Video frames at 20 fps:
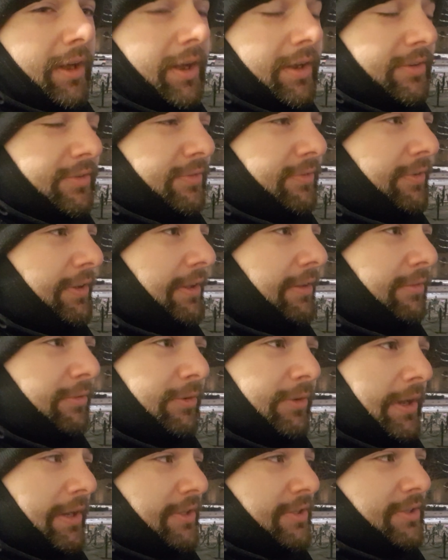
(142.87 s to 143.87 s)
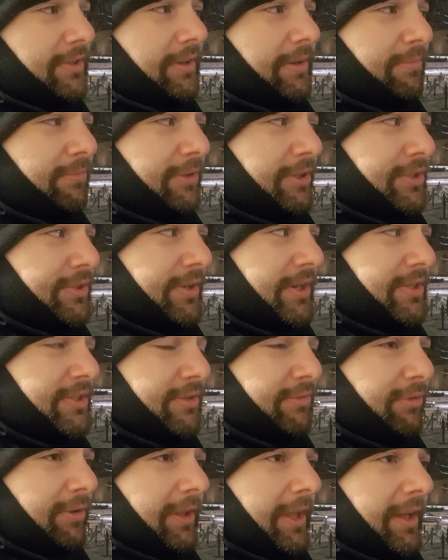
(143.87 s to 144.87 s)
I feel extreme
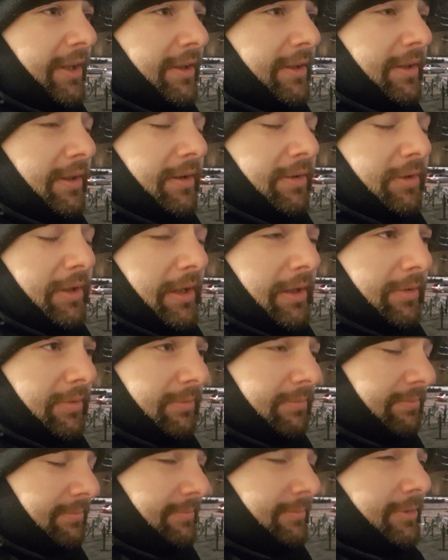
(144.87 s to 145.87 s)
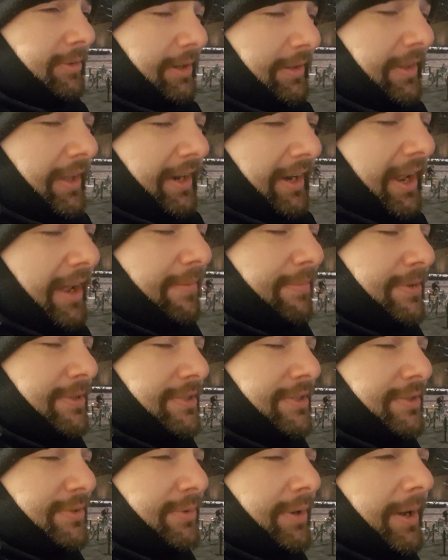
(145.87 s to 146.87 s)
frustration for that when that
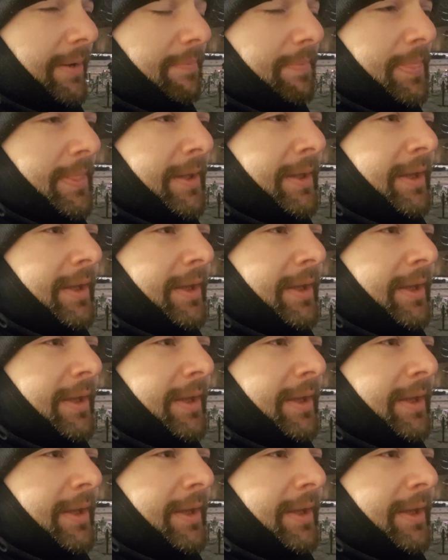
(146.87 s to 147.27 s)
happens as well.